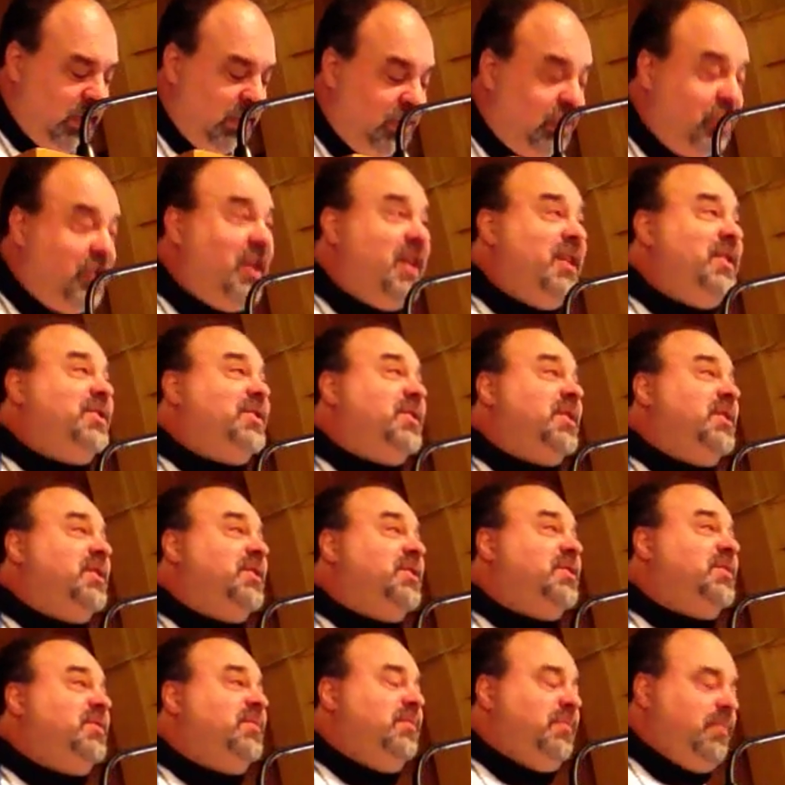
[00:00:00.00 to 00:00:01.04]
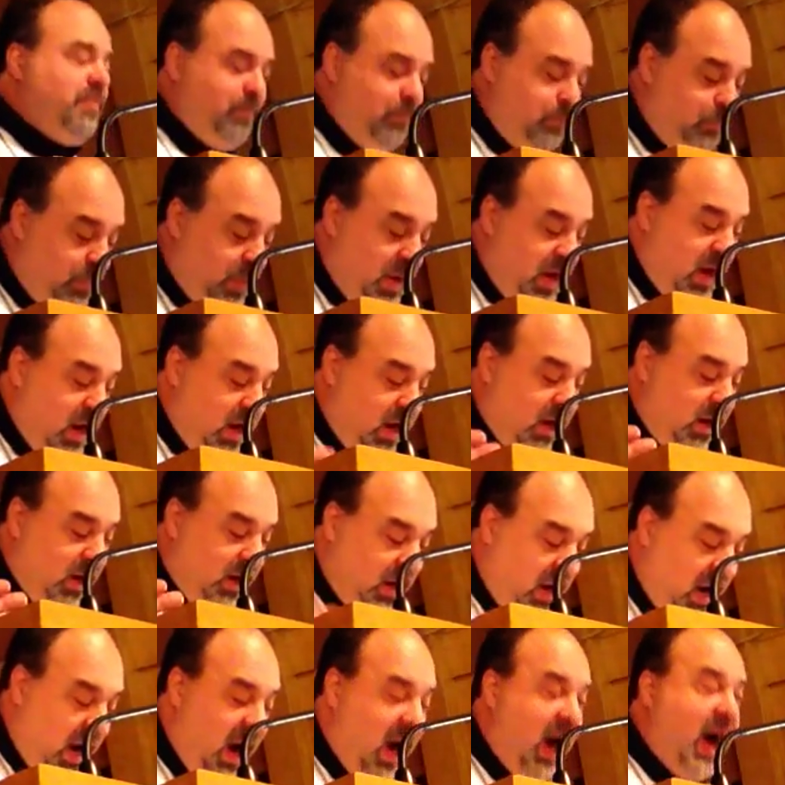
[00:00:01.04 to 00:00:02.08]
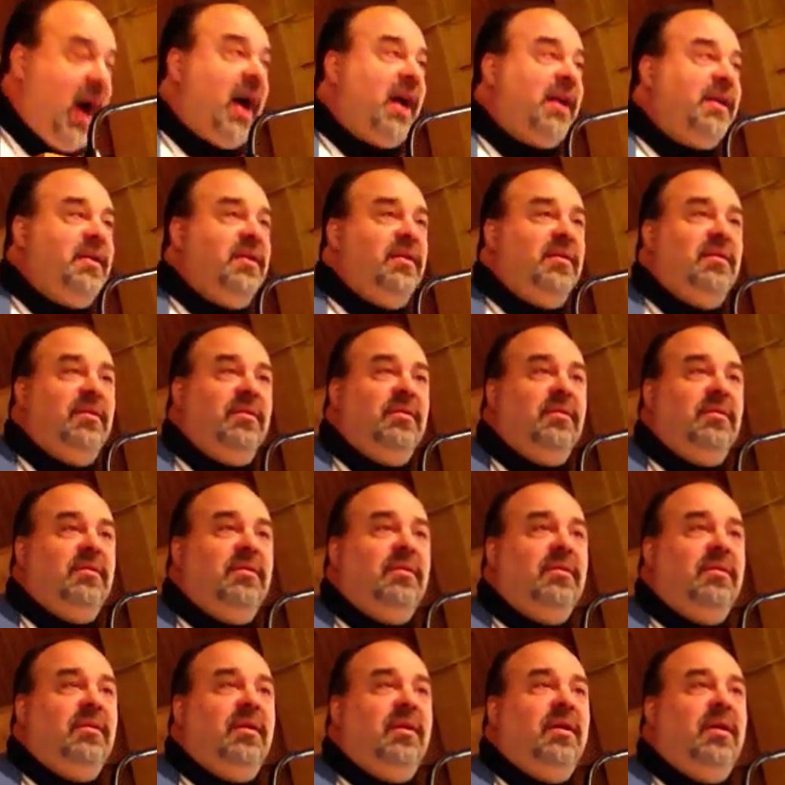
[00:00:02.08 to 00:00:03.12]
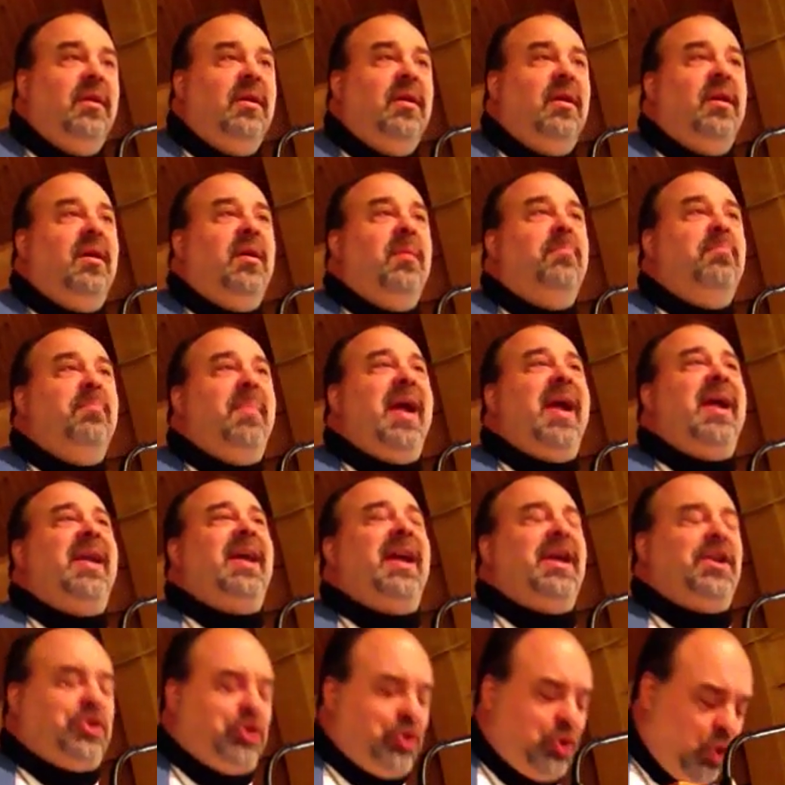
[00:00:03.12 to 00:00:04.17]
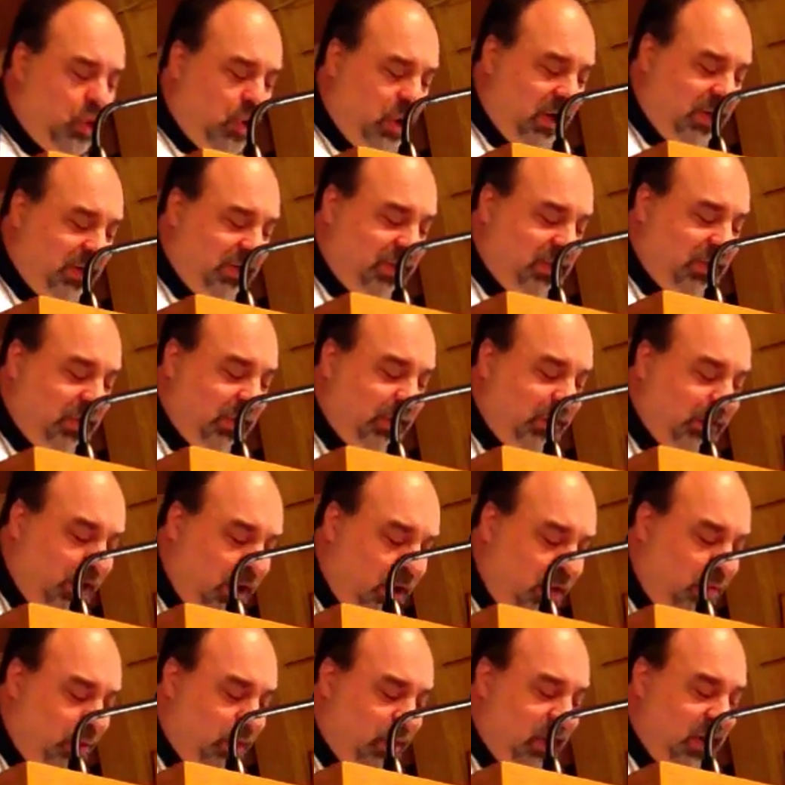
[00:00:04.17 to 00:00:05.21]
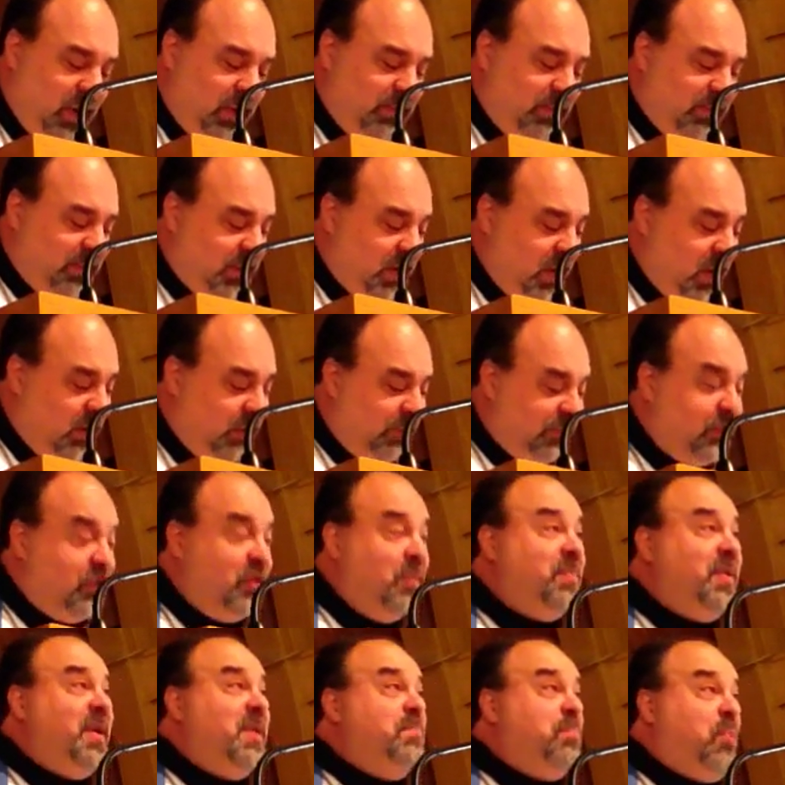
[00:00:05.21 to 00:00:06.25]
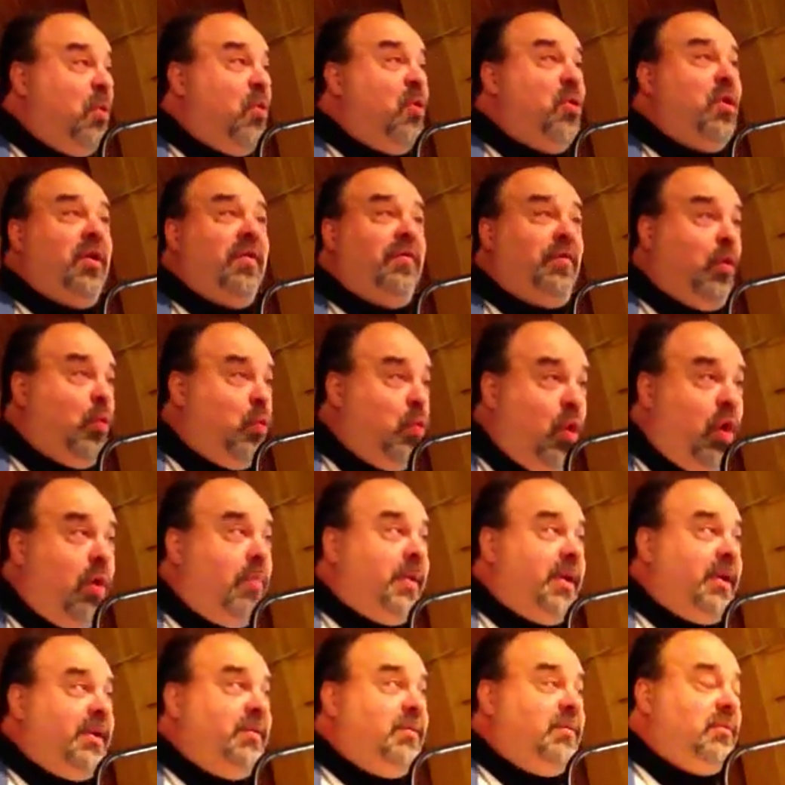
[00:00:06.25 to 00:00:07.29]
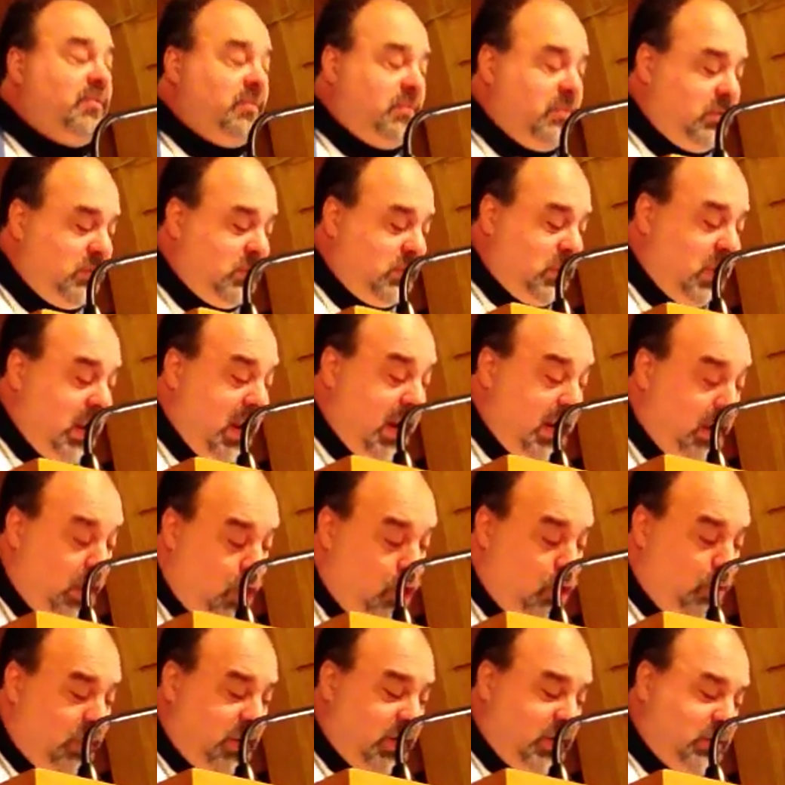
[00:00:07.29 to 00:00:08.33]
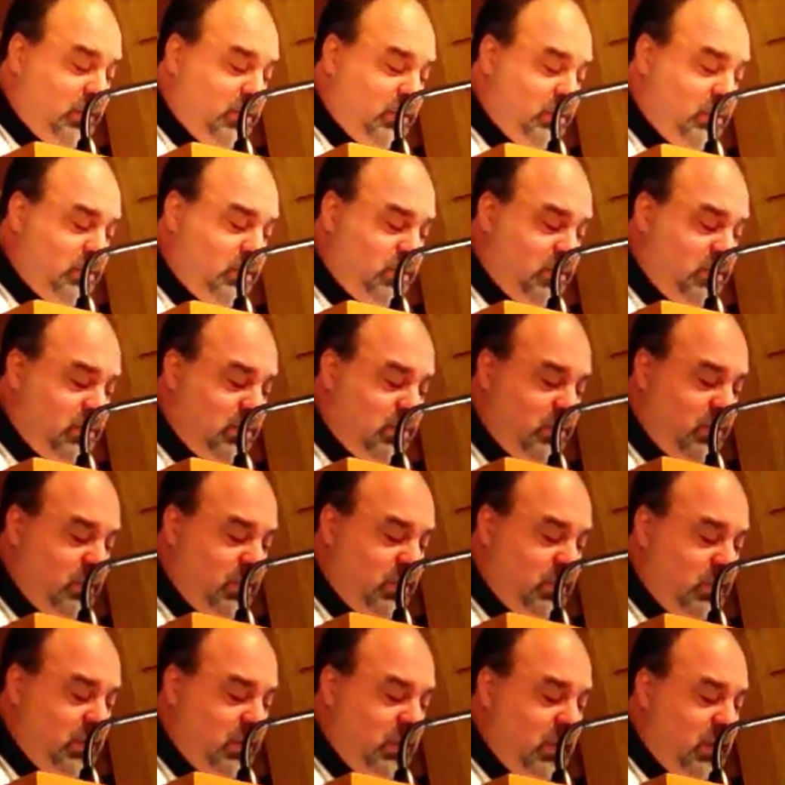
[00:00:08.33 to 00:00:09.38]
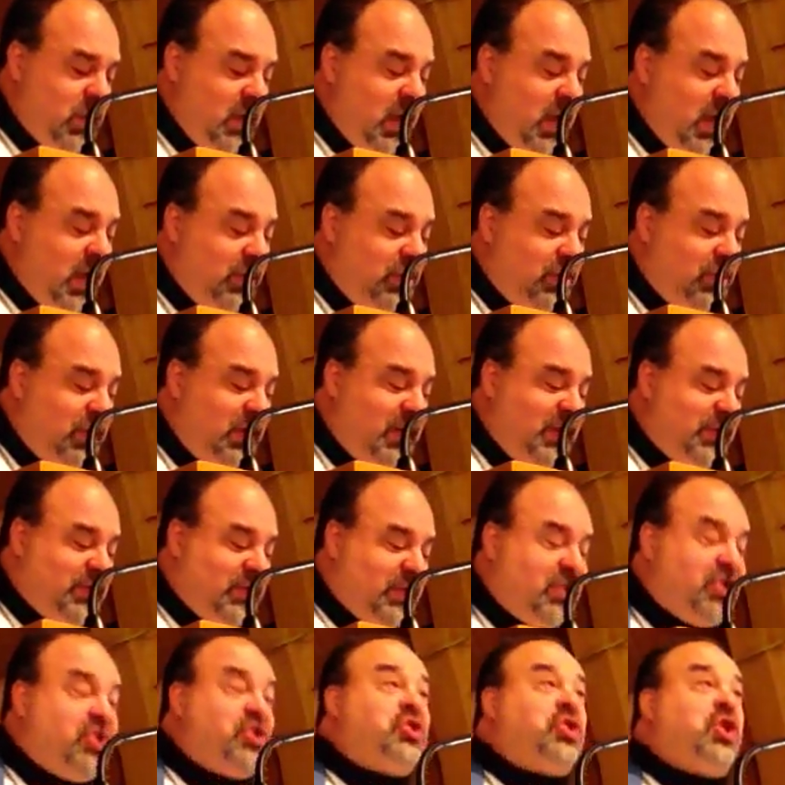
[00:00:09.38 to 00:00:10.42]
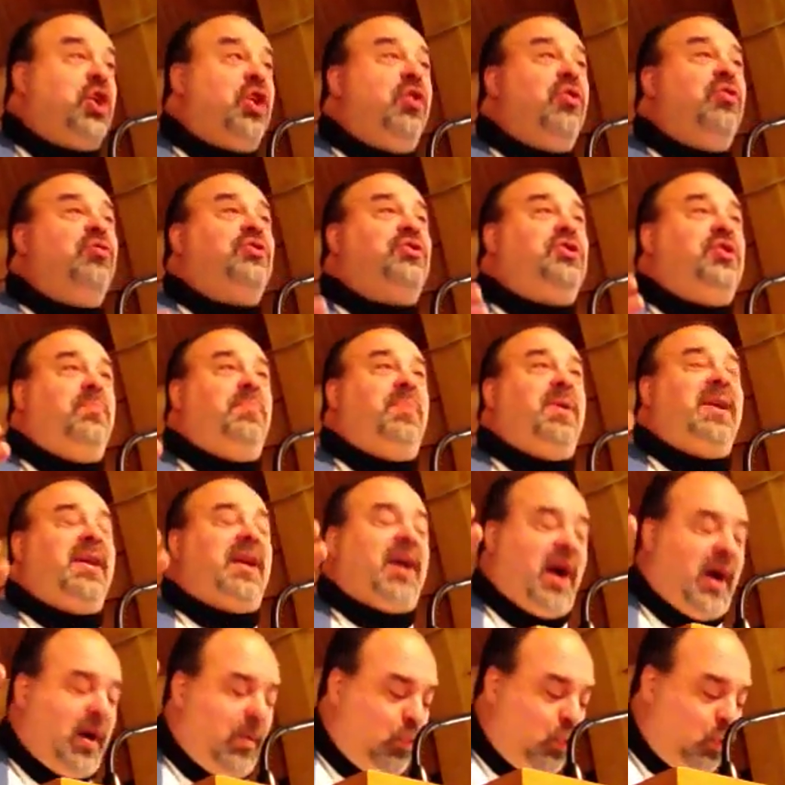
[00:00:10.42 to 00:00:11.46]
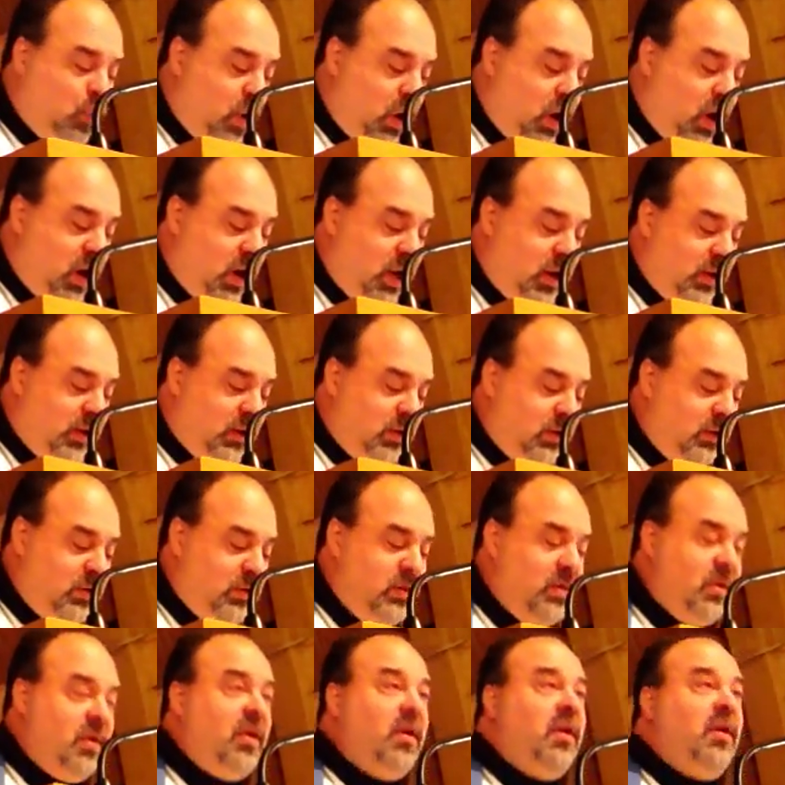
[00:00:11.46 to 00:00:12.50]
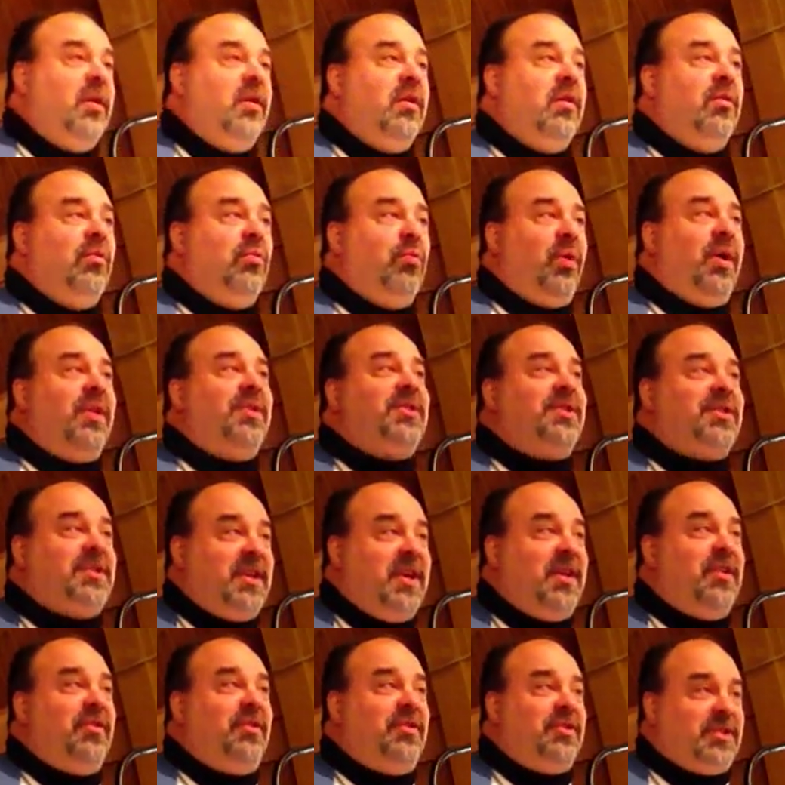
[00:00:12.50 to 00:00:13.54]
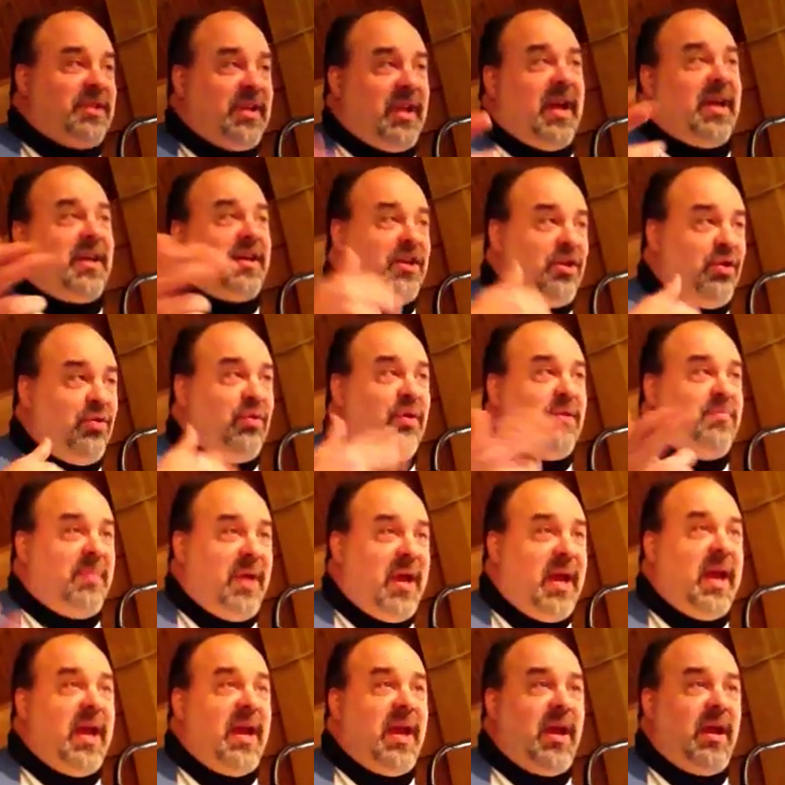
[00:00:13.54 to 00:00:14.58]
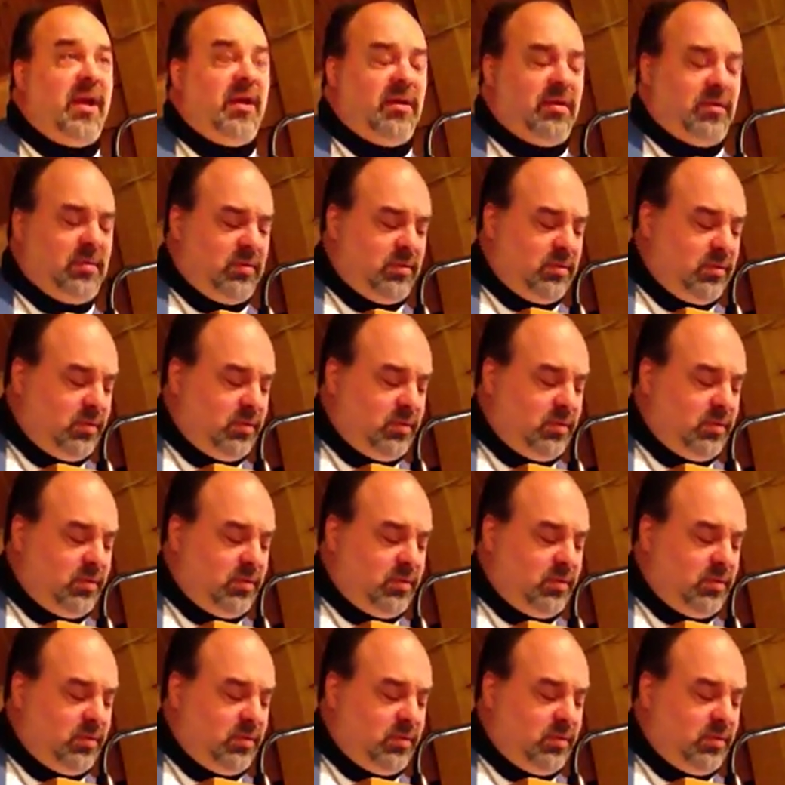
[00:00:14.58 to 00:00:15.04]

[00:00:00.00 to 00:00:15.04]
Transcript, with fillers: Jesus, being God, made a choice to lower himself to be born of a woman, a human. Jesus chose to become one with sinners like you and me.